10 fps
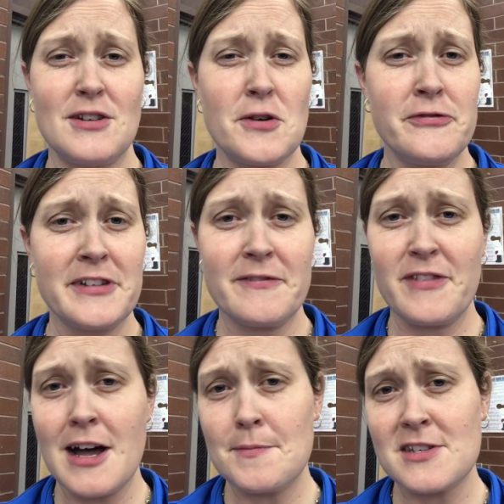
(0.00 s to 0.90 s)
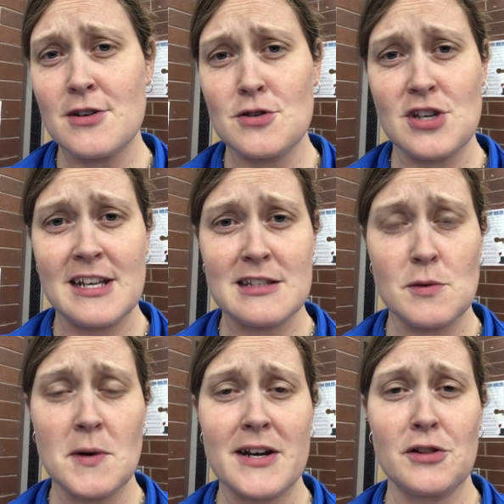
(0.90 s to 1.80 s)
No flip-flops, no jeans.
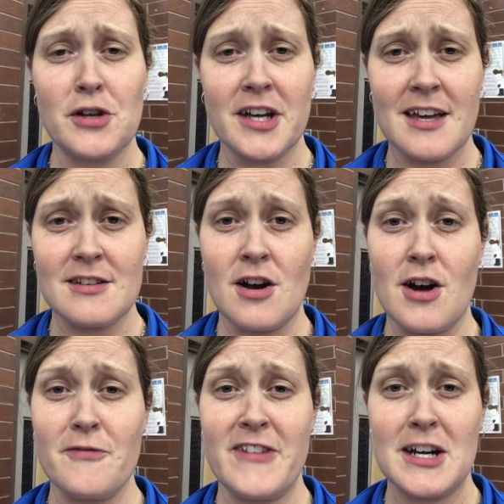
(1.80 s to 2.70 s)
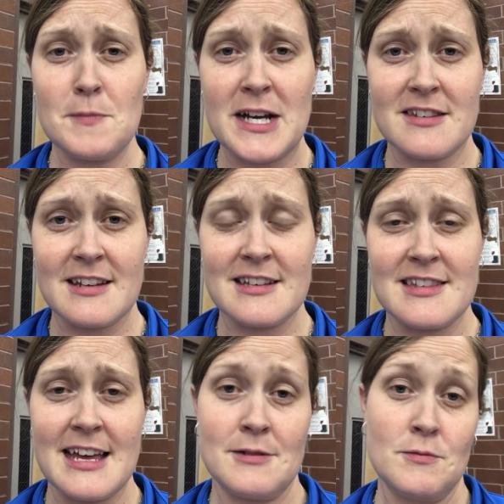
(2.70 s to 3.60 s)
We want to look our very best because
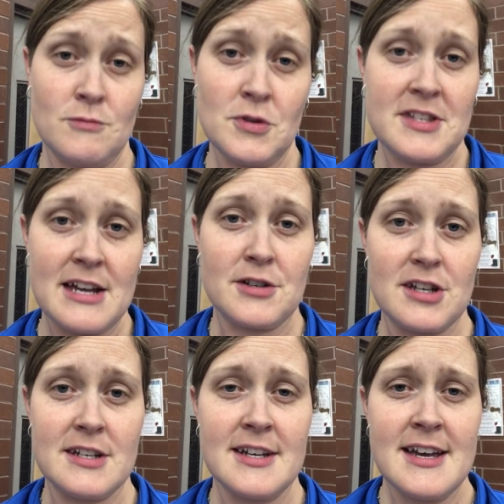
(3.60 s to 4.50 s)
then we'll sound good.